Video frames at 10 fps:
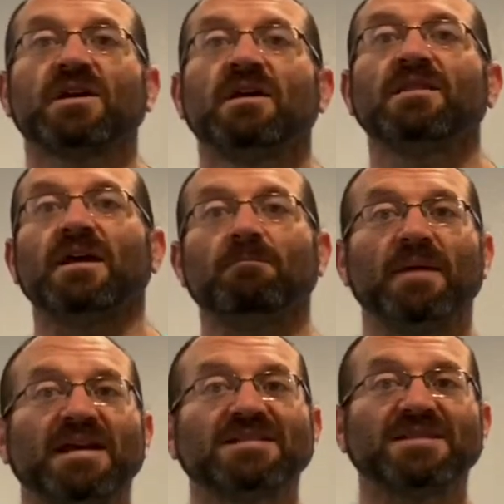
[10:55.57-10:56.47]
that
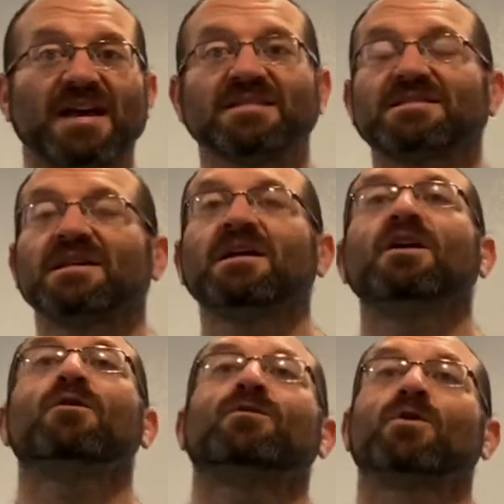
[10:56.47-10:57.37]
make sense
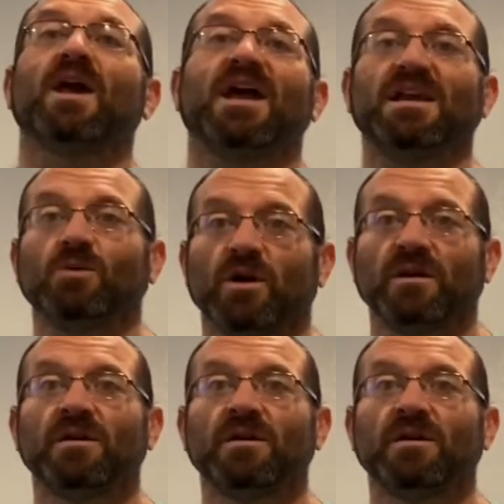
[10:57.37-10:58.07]
for anyone.